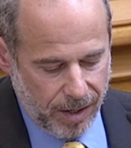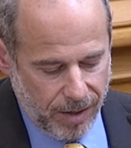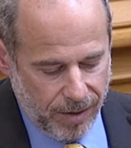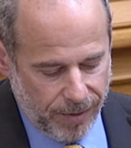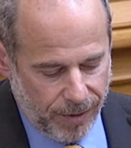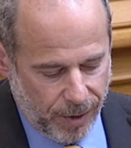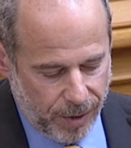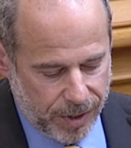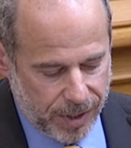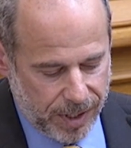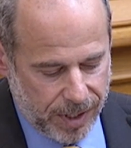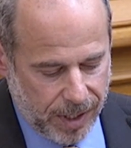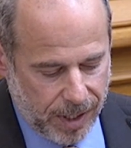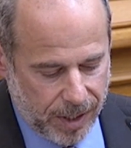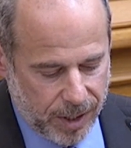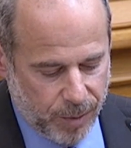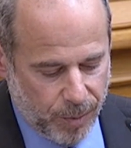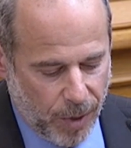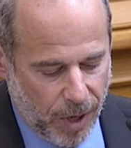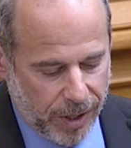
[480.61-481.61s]
First,
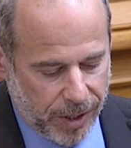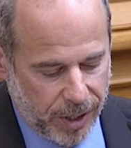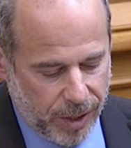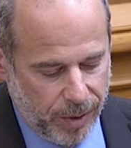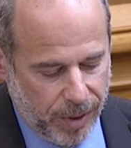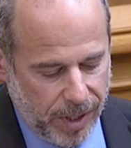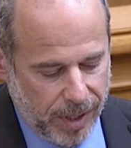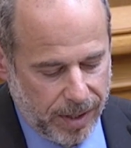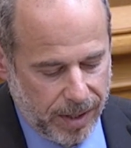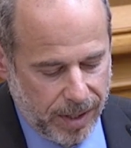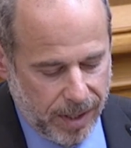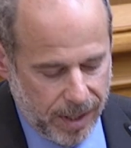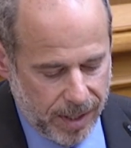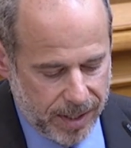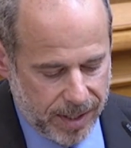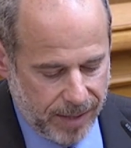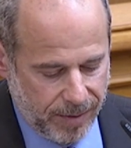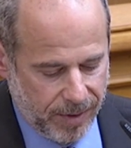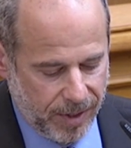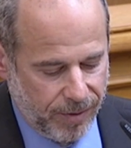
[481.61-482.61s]
a small unit, the
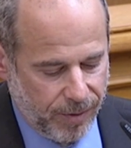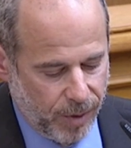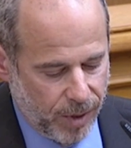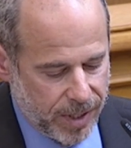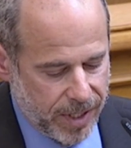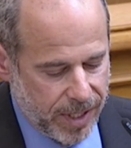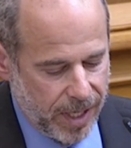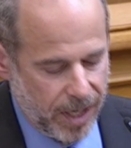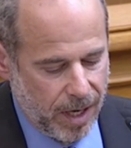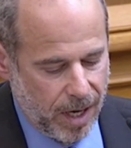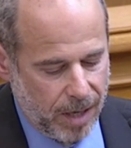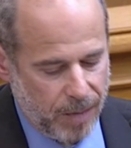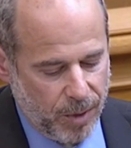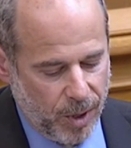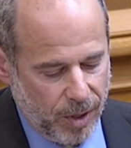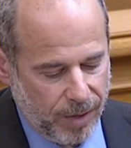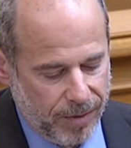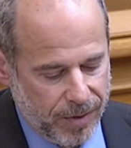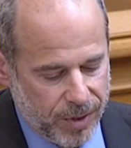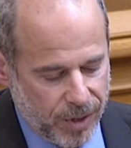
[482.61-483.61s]
7410
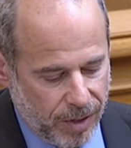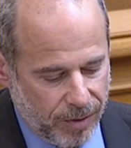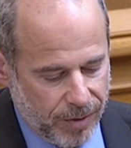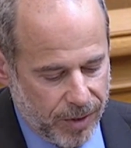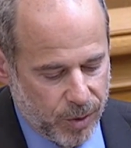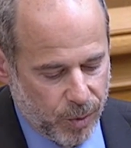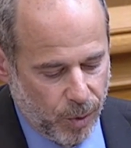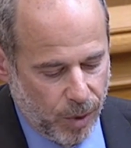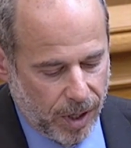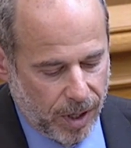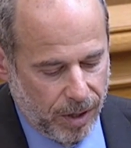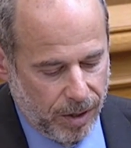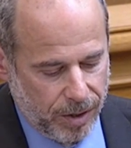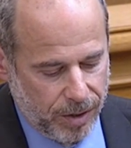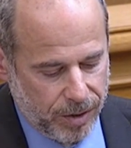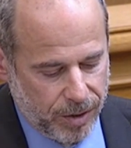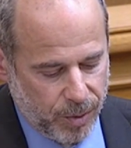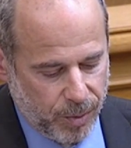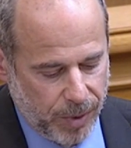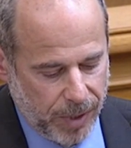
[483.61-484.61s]
Automotive Service
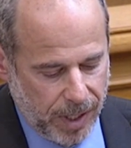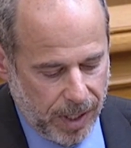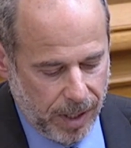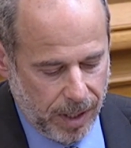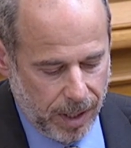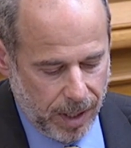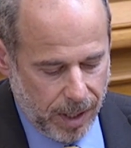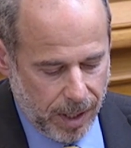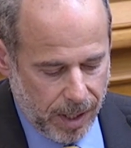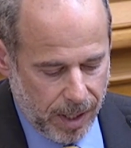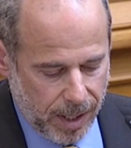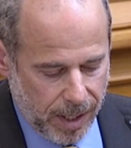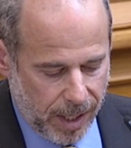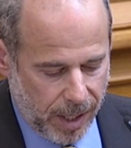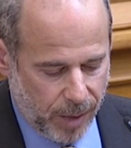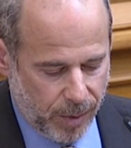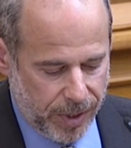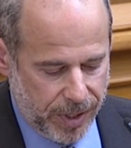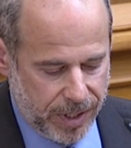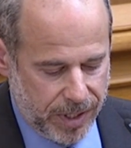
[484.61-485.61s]
Workers. We
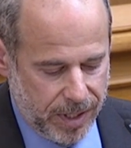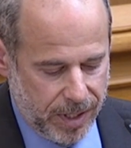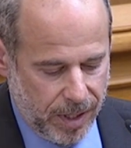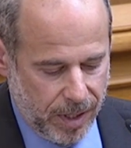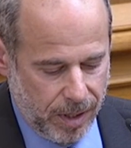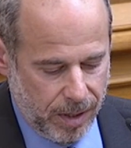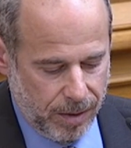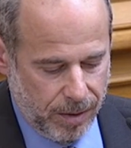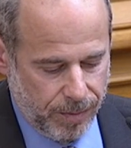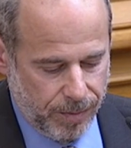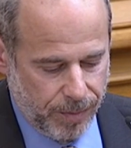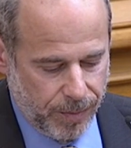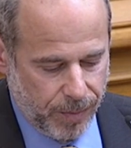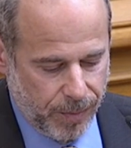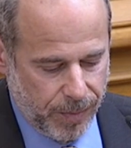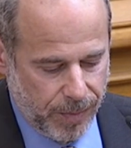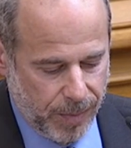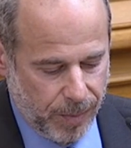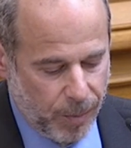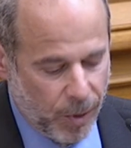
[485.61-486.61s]
increased
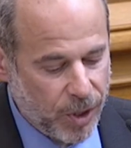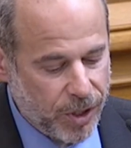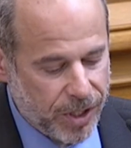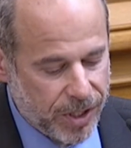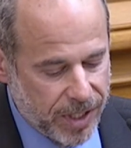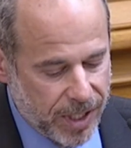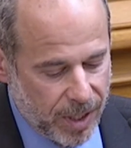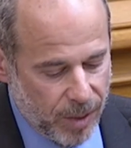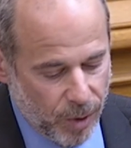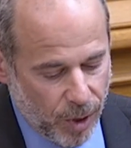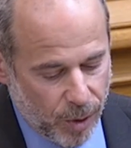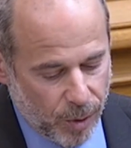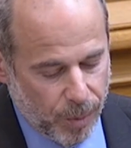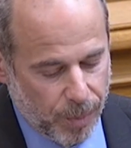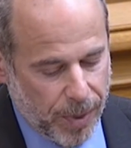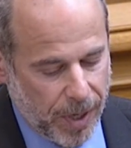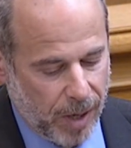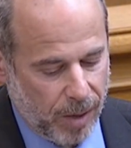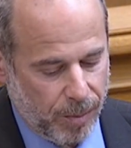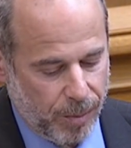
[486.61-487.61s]
emergency road
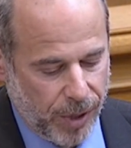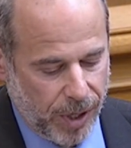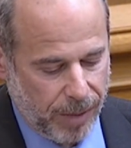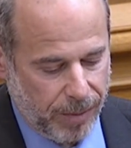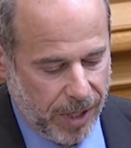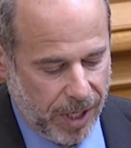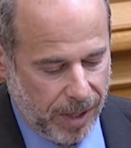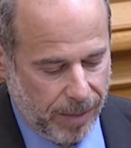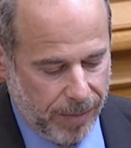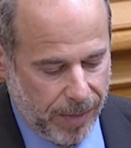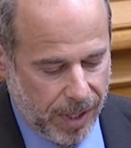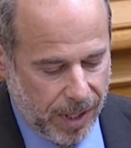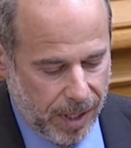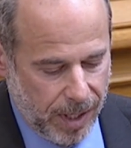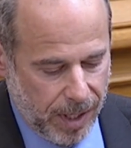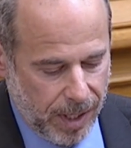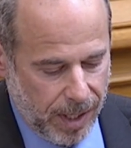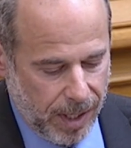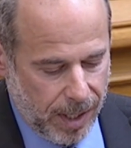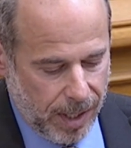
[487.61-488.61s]
repair premium
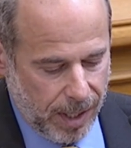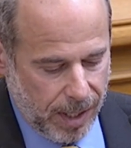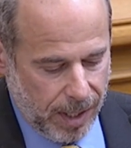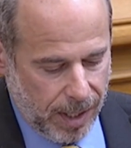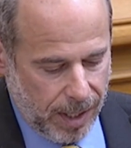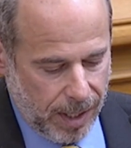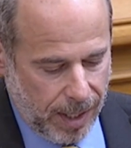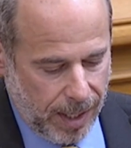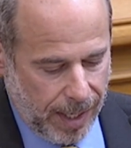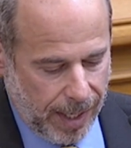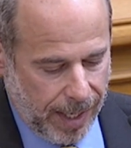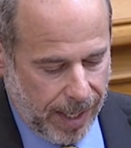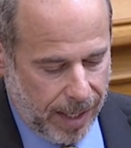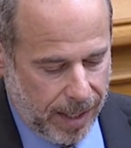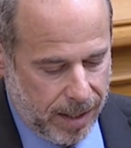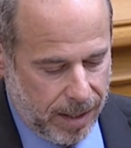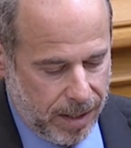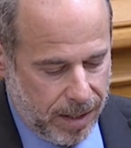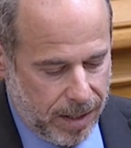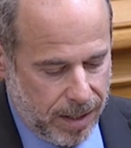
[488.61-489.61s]

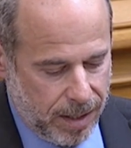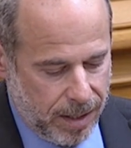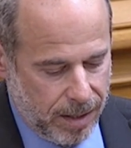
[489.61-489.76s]
and